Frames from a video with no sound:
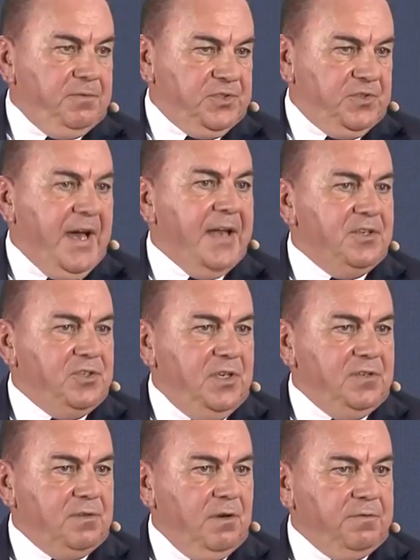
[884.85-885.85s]

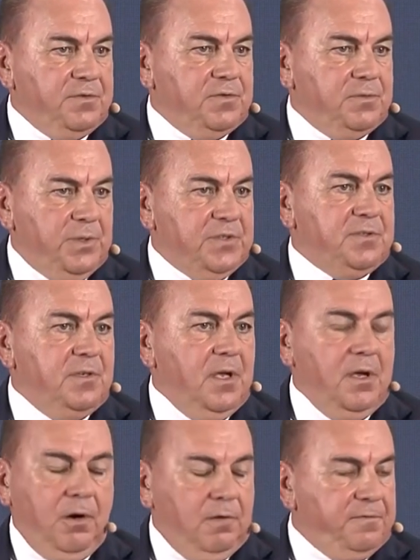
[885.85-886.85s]
strategies of Swiss
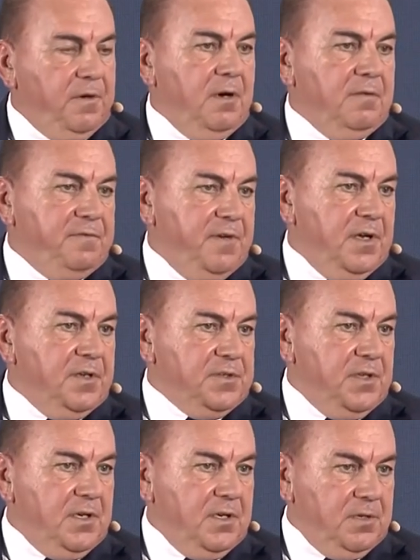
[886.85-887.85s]

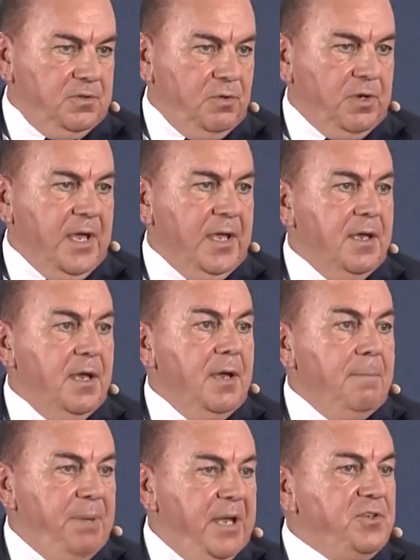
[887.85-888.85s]
UK
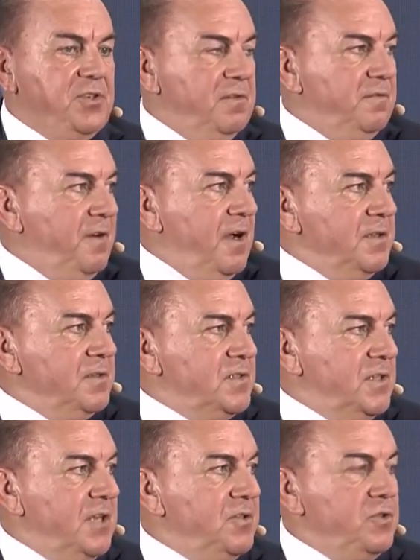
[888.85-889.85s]
pension funds
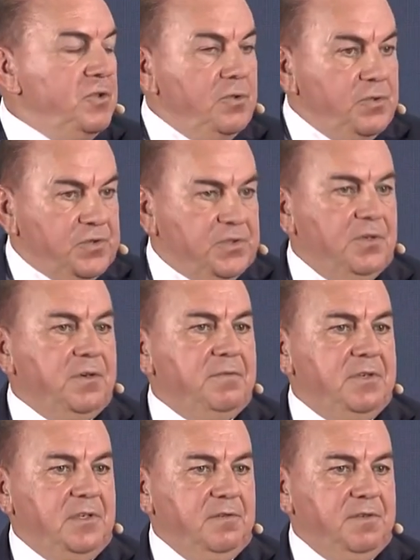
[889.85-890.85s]
that use
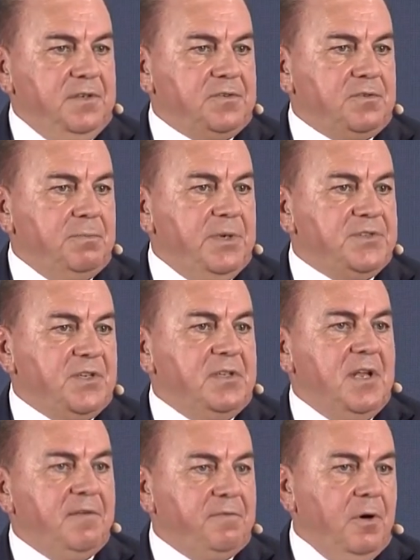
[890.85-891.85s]
derivative instruments and
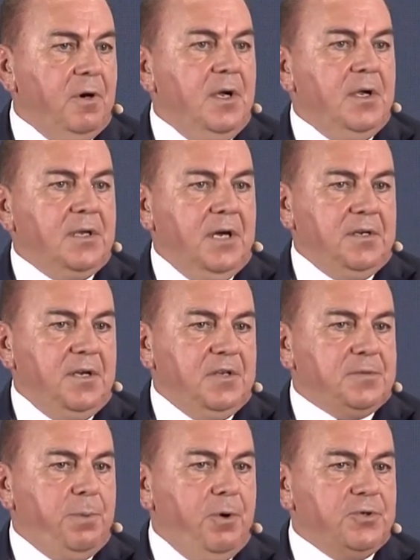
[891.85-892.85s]
therefore got an
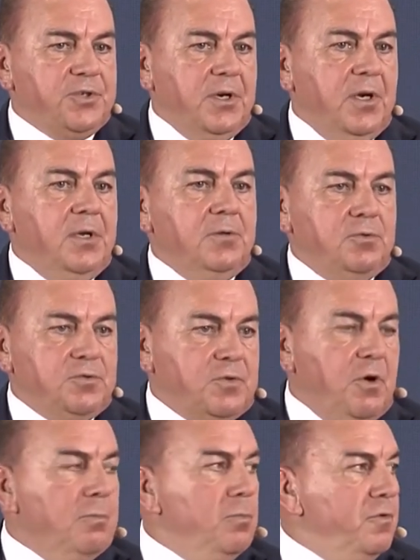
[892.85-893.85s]
exposure to
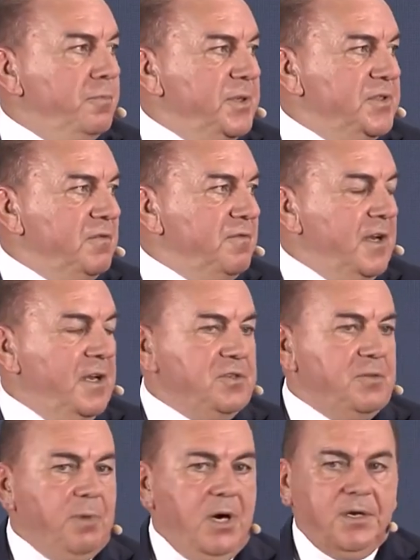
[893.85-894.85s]
strong movements in
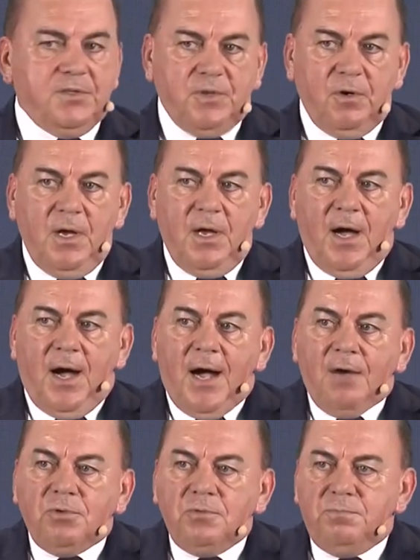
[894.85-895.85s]
financial markets. So I
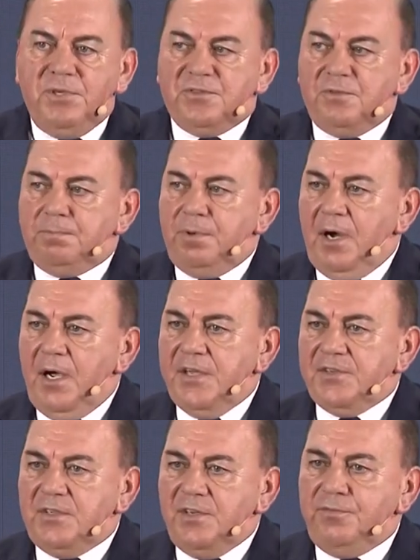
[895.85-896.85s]
wouldn't be
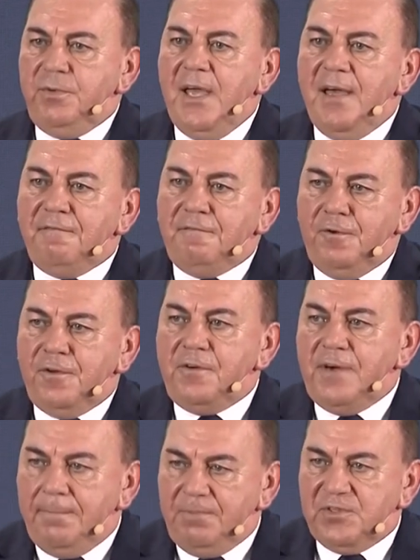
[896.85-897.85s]
surprised if we have
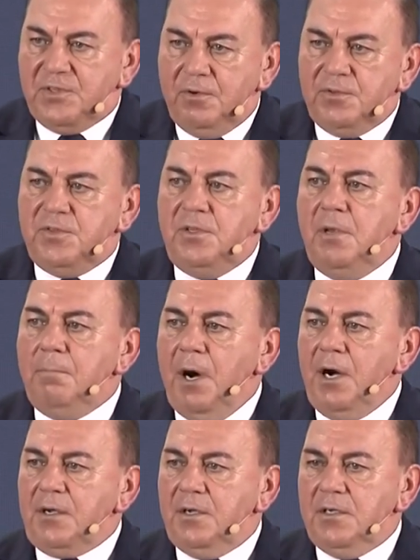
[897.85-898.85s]
further episodes in the
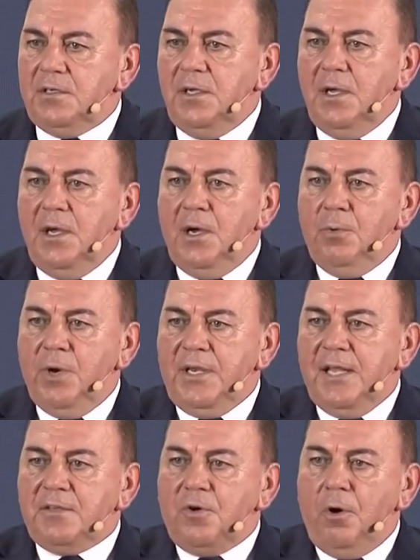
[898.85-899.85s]
market where
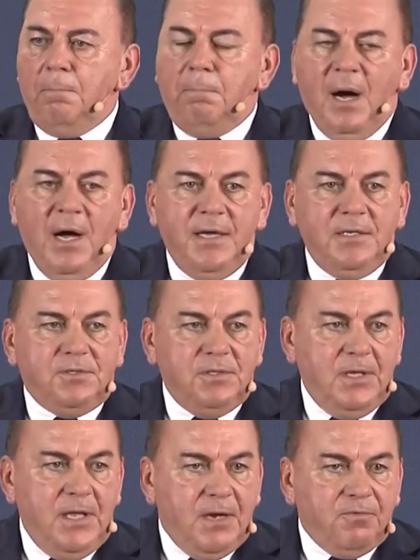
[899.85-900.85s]
that combined
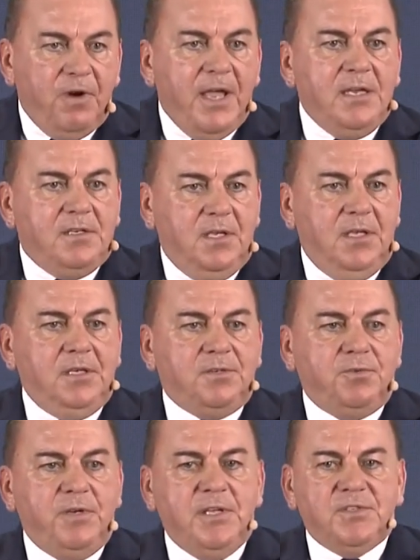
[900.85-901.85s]
rate
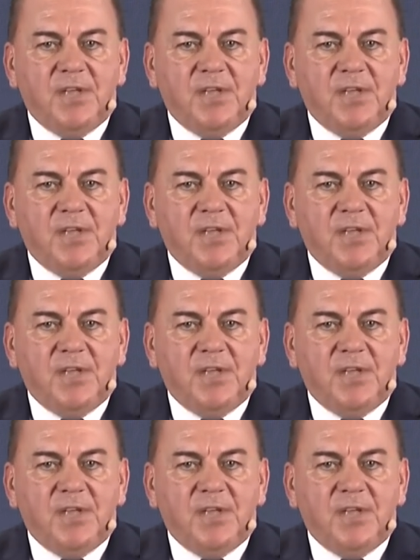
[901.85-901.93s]
increase